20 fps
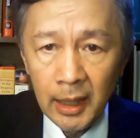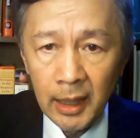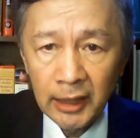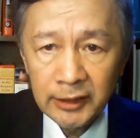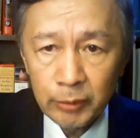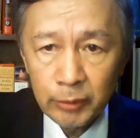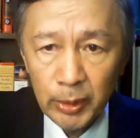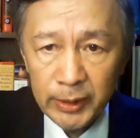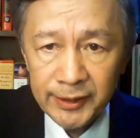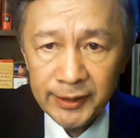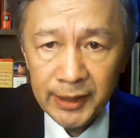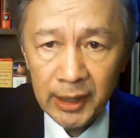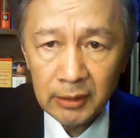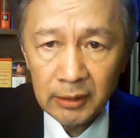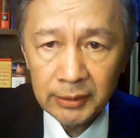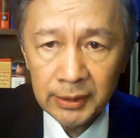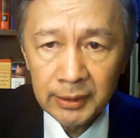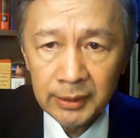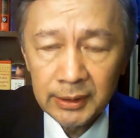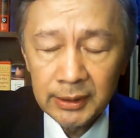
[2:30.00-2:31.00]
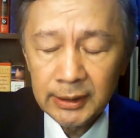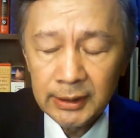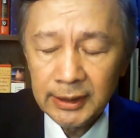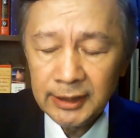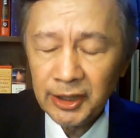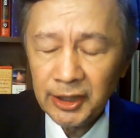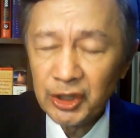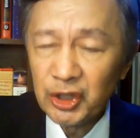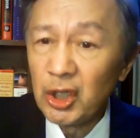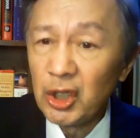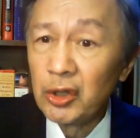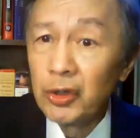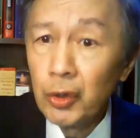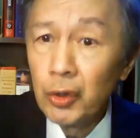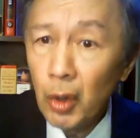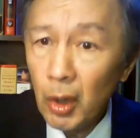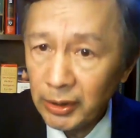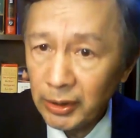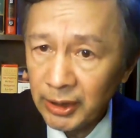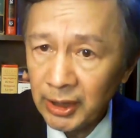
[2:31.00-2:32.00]
As a result, it is
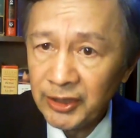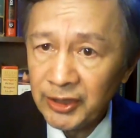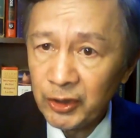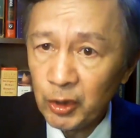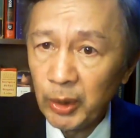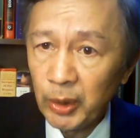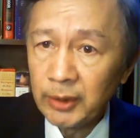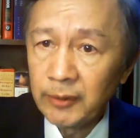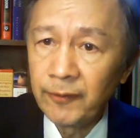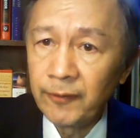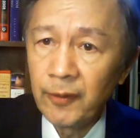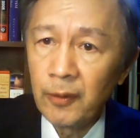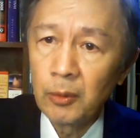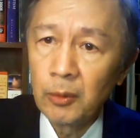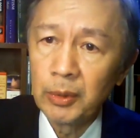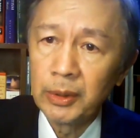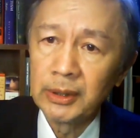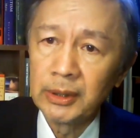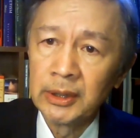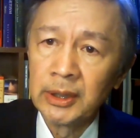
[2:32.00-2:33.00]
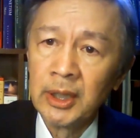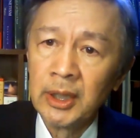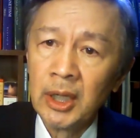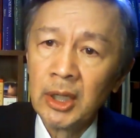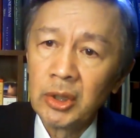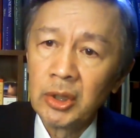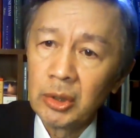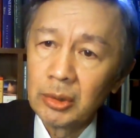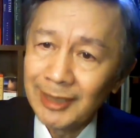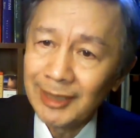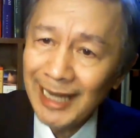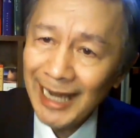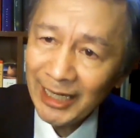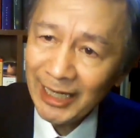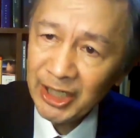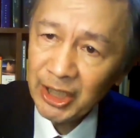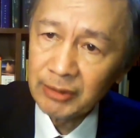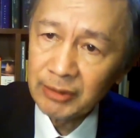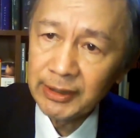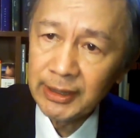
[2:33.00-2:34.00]
not straightforward to
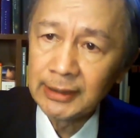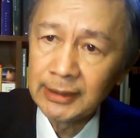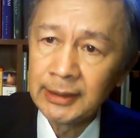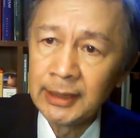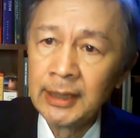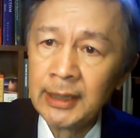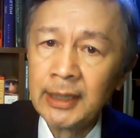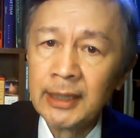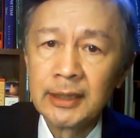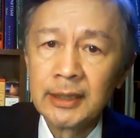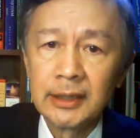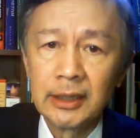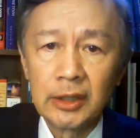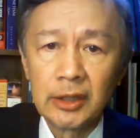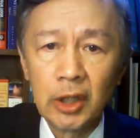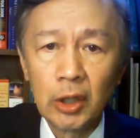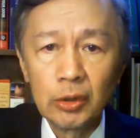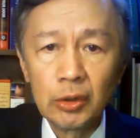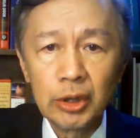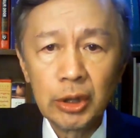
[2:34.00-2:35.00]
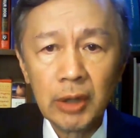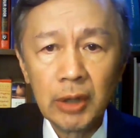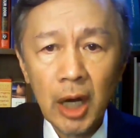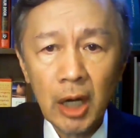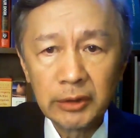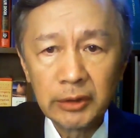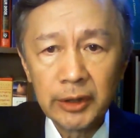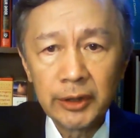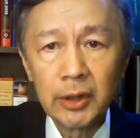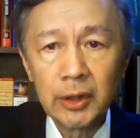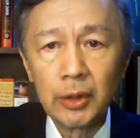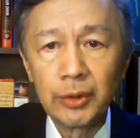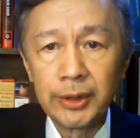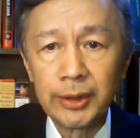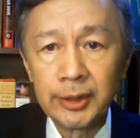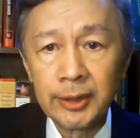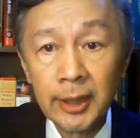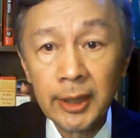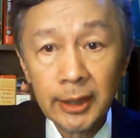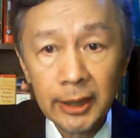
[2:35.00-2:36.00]
calculate the total
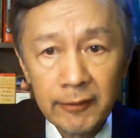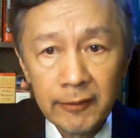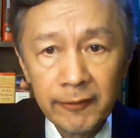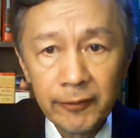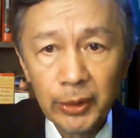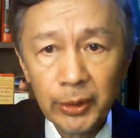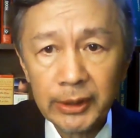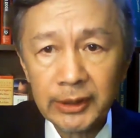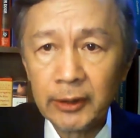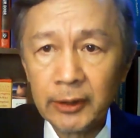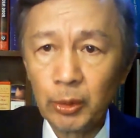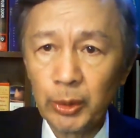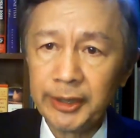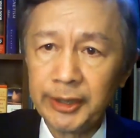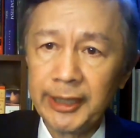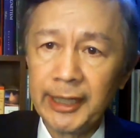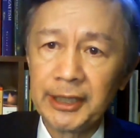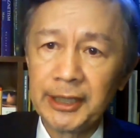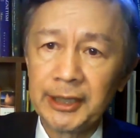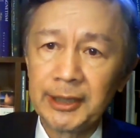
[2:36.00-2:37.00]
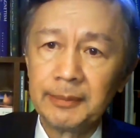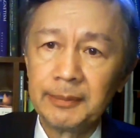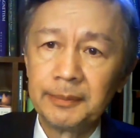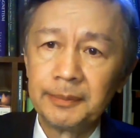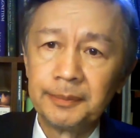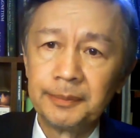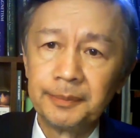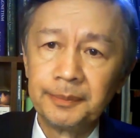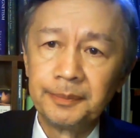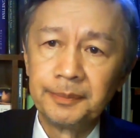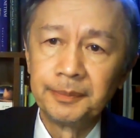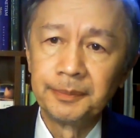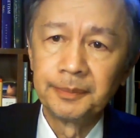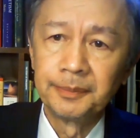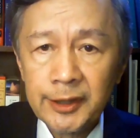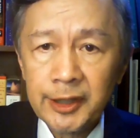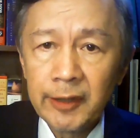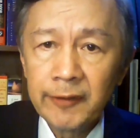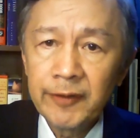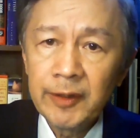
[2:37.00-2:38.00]
outgoing infrared radiation.
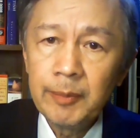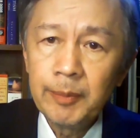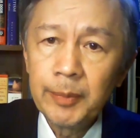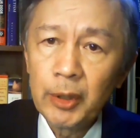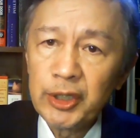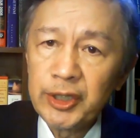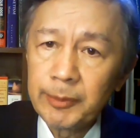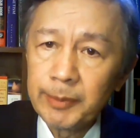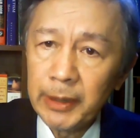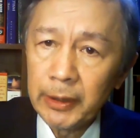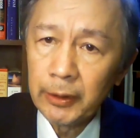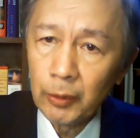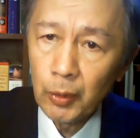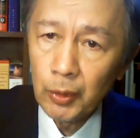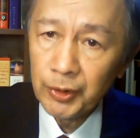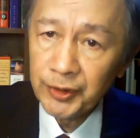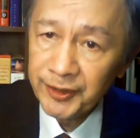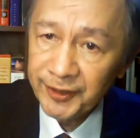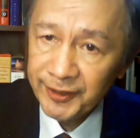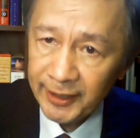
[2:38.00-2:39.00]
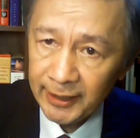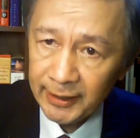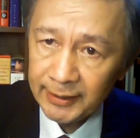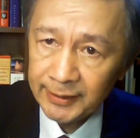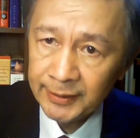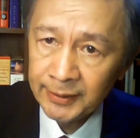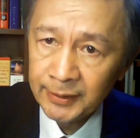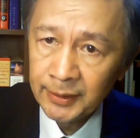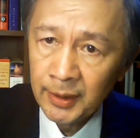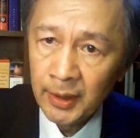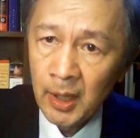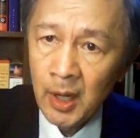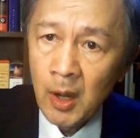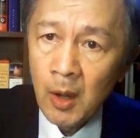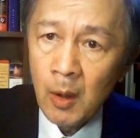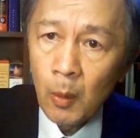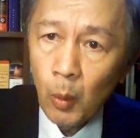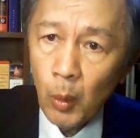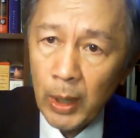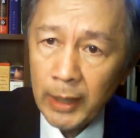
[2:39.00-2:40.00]
Stefan Boltzmann says
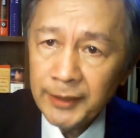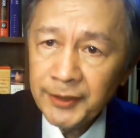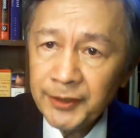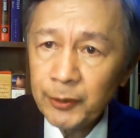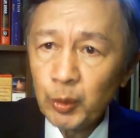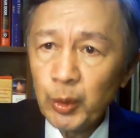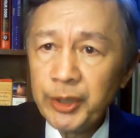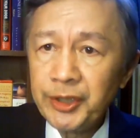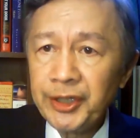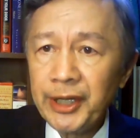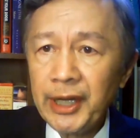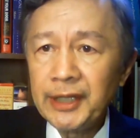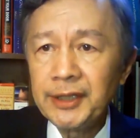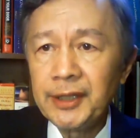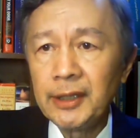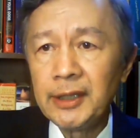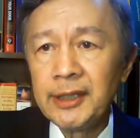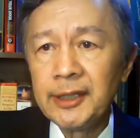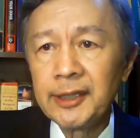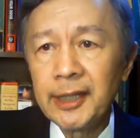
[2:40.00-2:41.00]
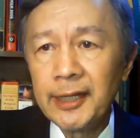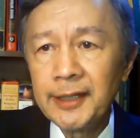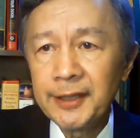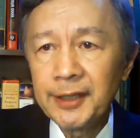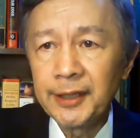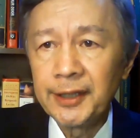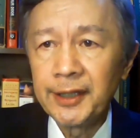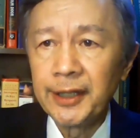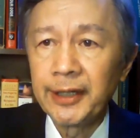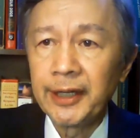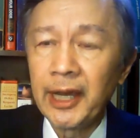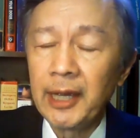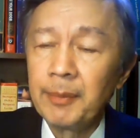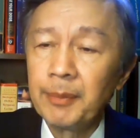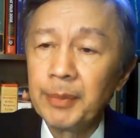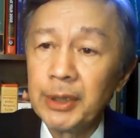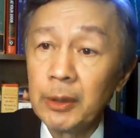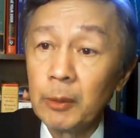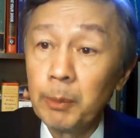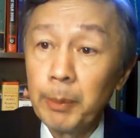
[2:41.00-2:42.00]
once radiation intensity can
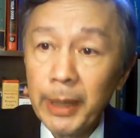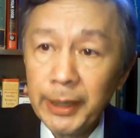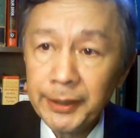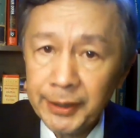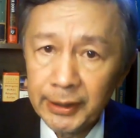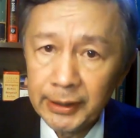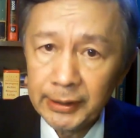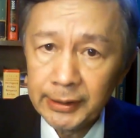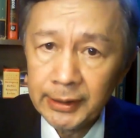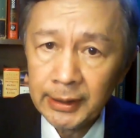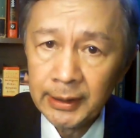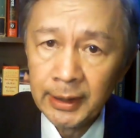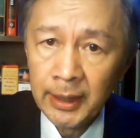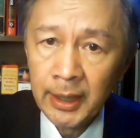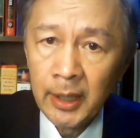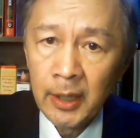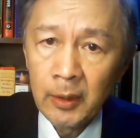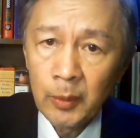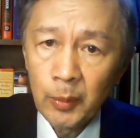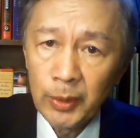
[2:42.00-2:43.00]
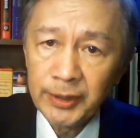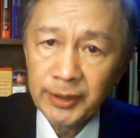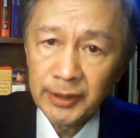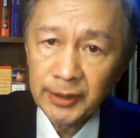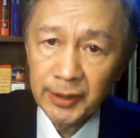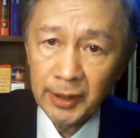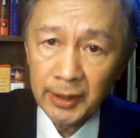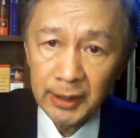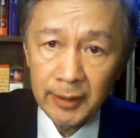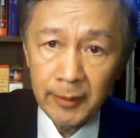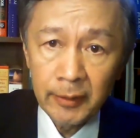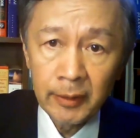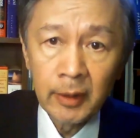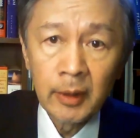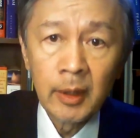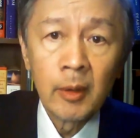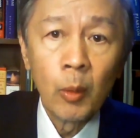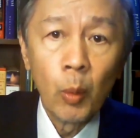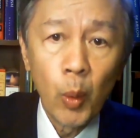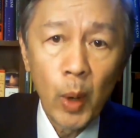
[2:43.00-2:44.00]
be measured, which is in
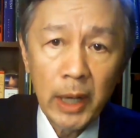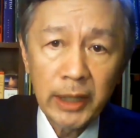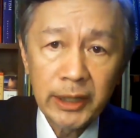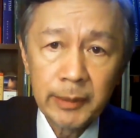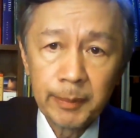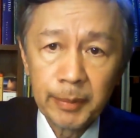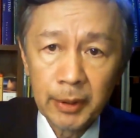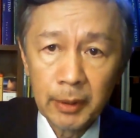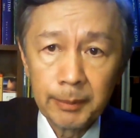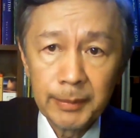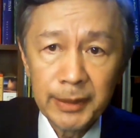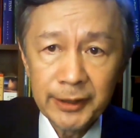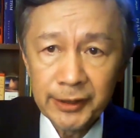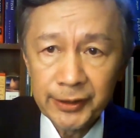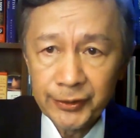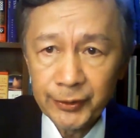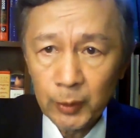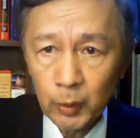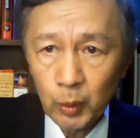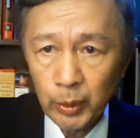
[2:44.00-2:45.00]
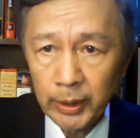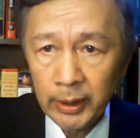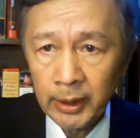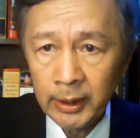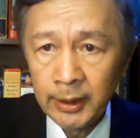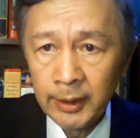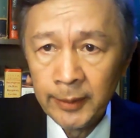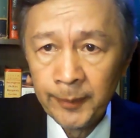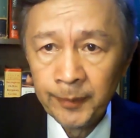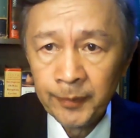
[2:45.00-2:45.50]
watt per meter square,